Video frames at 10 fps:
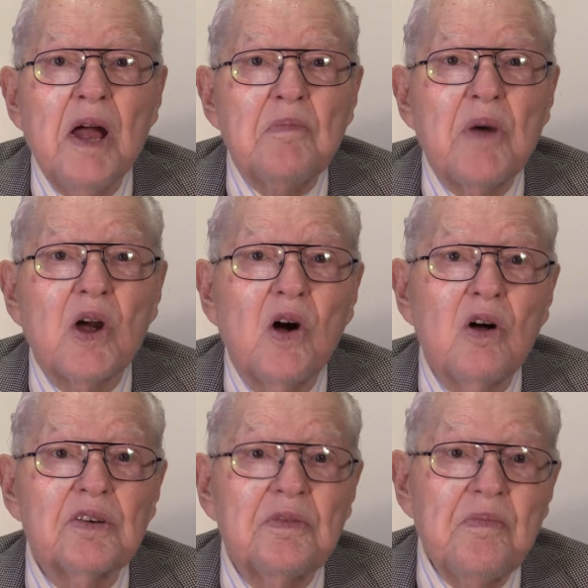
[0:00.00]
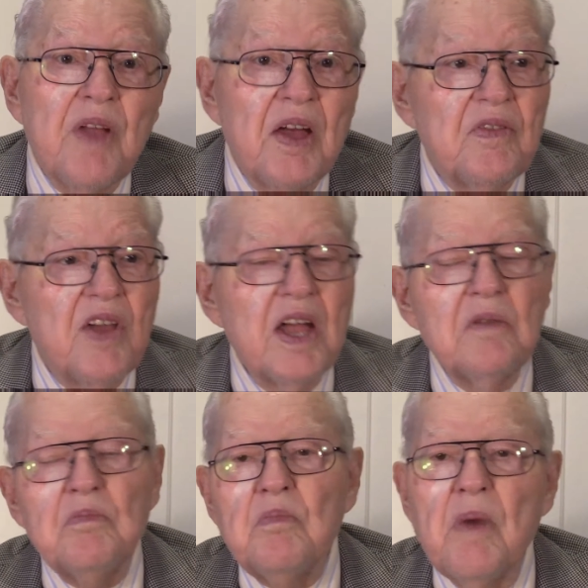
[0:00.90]
because they
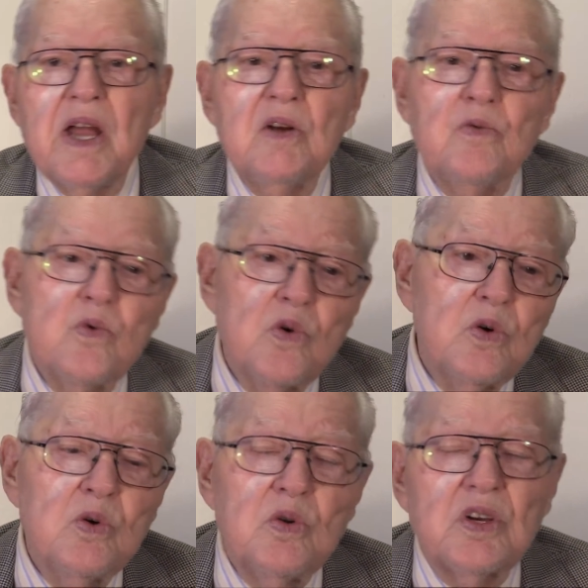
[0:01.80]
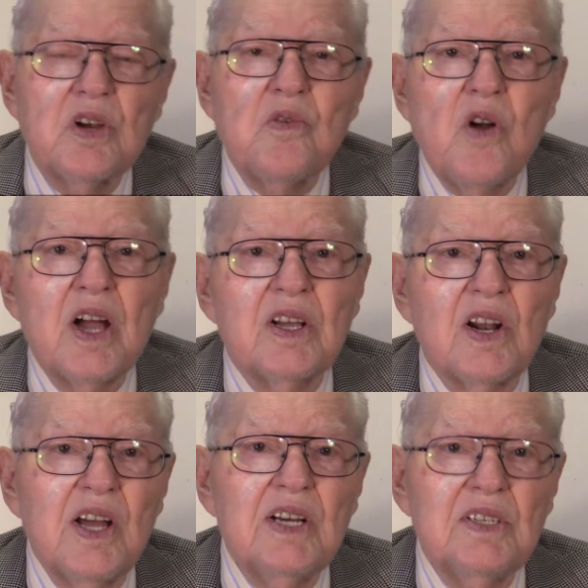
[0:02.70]
made rules and
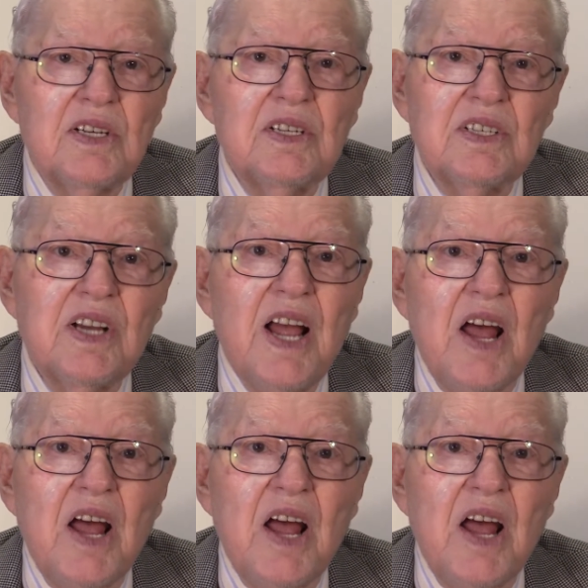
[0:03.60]
regulations